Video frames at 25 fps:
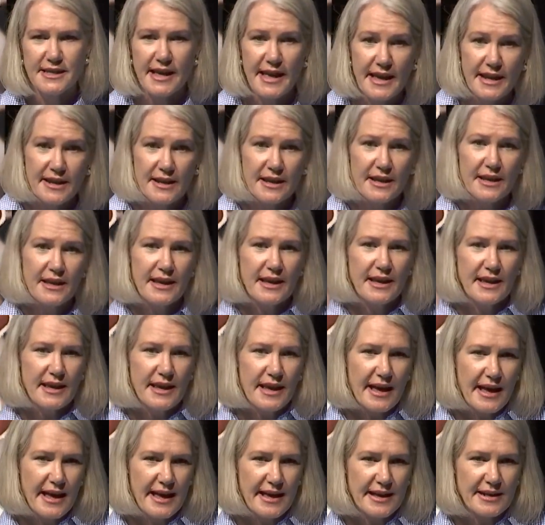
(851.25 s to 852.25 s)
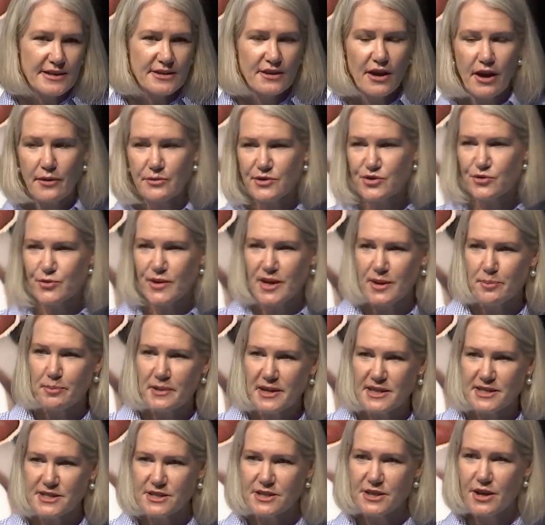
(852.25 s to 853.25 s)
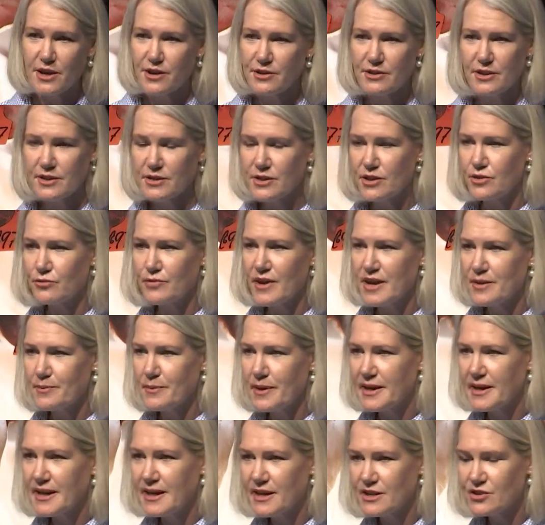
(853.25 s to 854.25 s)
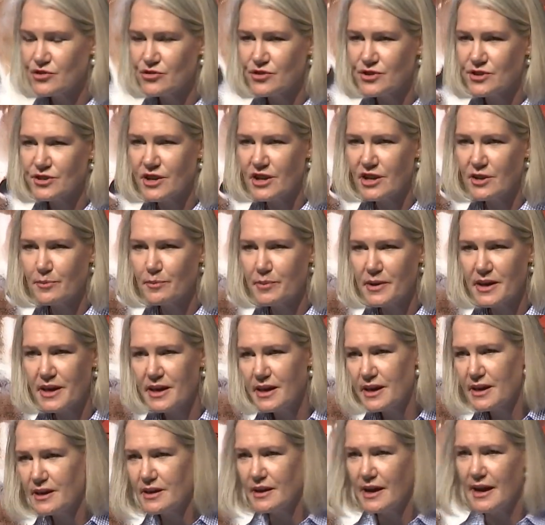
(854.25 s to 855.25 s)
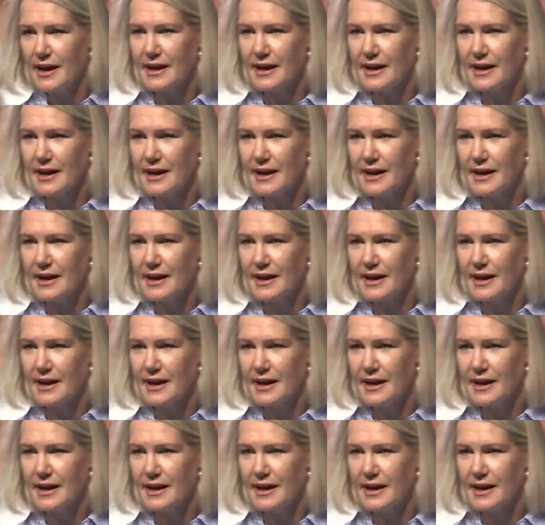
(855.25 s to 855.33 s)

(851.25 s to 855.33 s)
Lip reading: And I was really pleased to know that the red meat industry is going to be